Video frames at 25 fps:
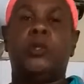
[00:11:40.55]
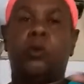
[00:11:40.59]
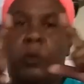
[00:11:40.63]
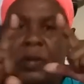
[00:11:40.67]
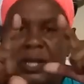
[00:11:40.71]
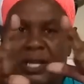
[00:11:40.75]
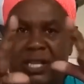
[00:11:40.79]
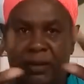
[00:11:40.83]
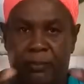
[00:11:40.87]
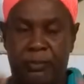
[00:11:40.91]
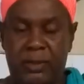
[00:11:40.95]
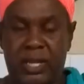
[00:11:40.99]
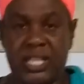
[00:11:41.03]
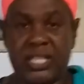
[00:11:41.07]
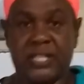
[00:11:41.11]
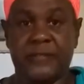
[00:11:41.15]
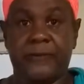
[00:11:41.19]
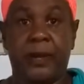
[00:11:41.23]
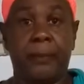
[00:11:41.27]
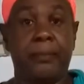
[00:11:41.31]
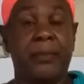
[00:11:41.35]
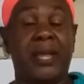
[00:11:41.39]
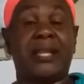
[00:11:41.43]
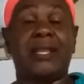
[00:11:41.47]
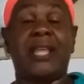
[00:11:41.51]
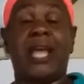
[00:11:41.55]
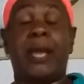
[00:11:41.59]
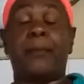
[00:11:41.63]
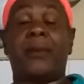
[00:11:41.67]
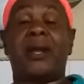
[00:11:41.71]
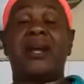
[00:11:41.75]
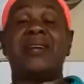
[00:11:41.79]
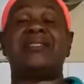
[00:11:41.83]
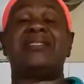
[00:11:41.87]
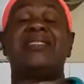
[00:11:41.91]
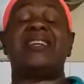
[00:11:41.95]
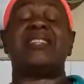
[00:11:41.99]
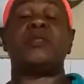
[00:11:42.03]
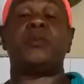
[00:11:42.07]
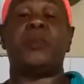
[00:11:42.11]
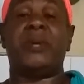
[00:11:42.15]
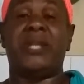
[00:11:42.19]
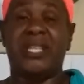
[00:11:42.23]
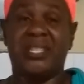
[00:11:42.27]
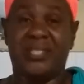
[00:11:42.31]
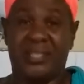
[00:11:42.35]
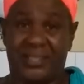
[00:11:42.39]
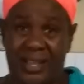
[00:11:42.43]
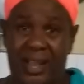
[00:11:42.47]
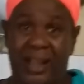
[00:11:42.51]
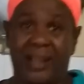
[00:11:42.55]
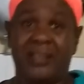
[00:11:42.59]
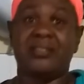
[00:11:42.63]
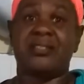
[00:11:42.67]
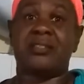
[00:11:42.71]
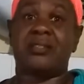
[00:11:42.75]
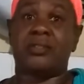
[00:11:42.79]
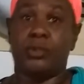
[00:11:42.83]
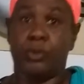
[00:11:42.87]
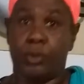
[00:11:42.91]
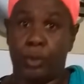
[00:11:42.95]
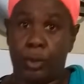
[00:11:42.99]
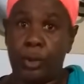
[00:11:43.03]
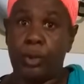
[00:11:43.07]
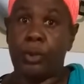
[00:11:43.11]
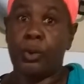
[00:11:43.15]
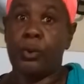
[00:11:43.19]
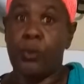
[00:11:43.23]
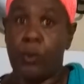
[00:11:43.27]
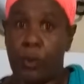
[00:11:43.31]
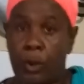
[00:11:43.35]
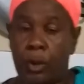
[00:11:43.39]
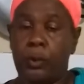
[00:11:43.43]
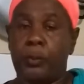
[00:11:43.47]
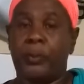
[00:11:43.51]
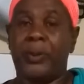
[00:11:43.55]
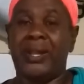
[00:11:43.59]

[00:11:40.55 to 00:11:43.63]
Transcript: 20 minutes from that time, because that's when it starts to cook,